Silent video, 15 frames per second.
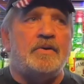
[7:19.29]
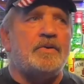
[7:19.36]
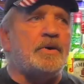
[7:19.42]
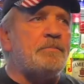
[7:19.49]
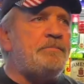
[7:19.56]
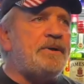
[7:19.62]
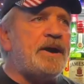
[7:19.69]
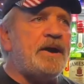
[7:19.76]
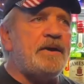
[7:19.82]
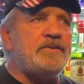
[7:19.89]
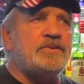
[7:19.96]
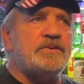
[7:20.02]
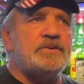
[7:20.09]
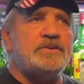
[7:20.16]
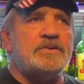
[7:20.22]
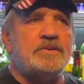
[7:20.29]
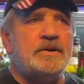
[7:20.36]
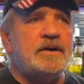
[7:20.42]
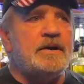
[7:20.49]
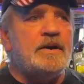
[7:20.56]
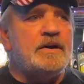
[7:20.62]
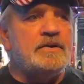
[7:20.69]
Compared
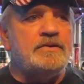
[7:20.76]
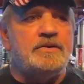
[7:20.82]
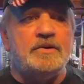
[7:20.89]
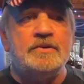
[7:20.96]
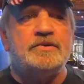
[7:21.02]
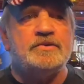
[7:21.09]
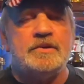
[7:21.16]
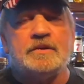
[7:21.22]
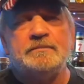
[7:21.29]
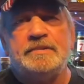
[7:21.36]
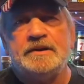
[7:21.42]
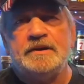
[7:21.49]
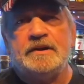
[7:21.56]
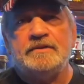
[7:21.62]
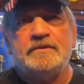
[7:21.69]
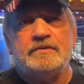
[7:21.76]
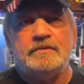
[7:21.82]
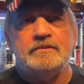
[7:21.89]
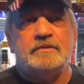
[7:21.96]
to huge companies